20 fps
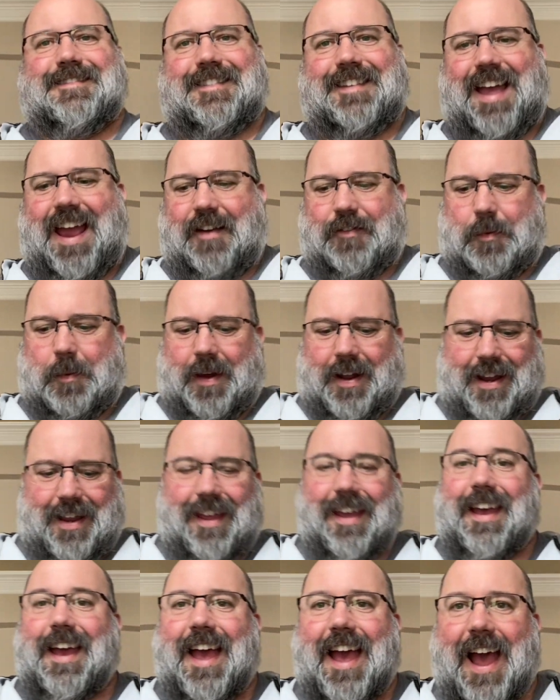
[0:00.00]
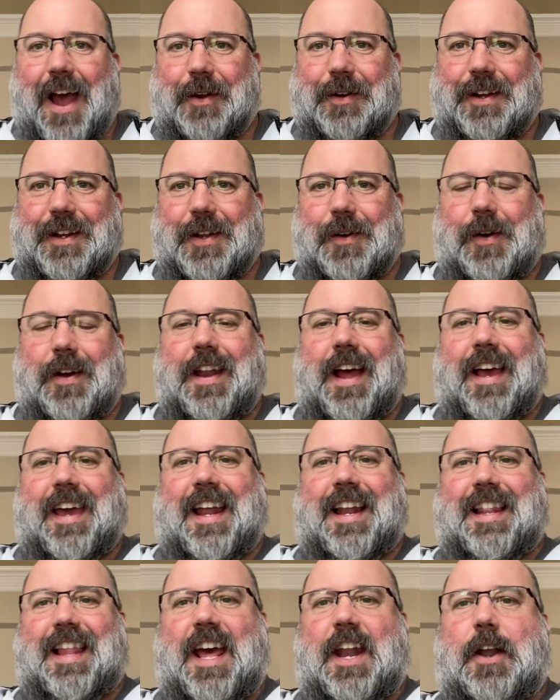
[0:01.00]
everybody, how are you doing? I
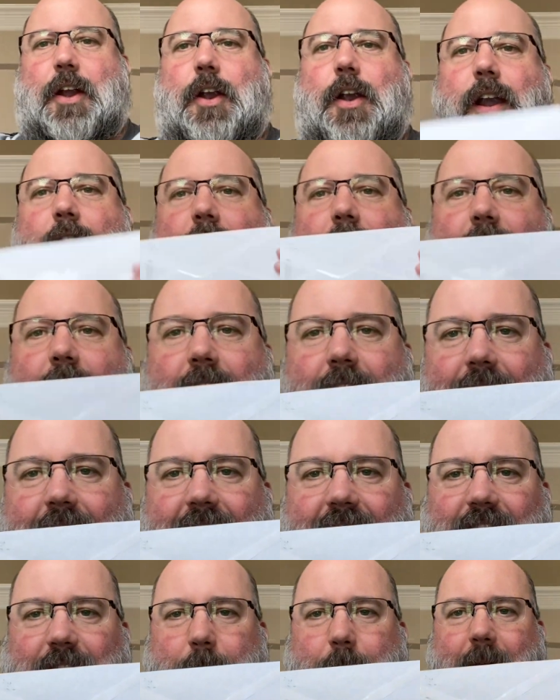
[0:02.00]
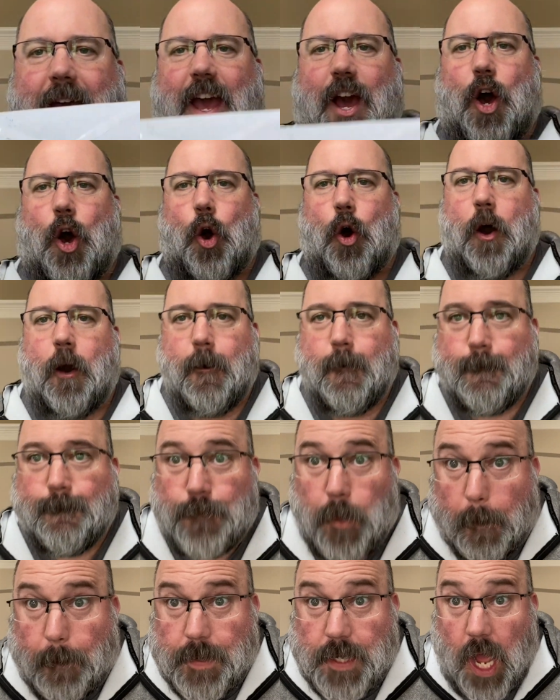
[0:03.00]
got a letter in the mail
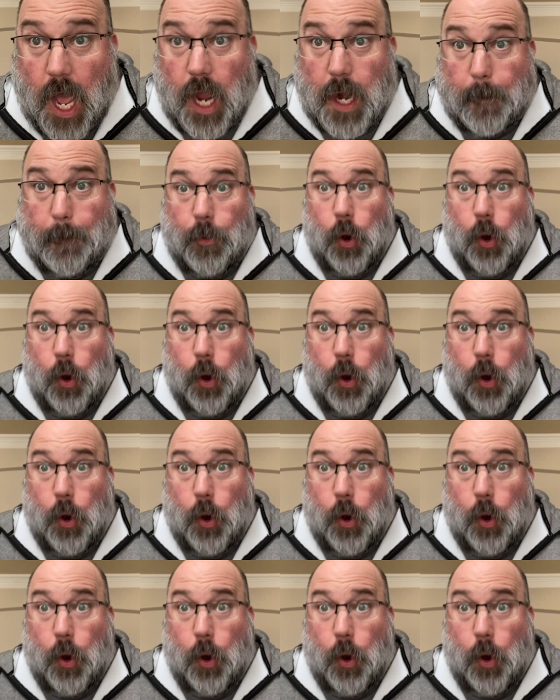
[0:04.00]
from Doc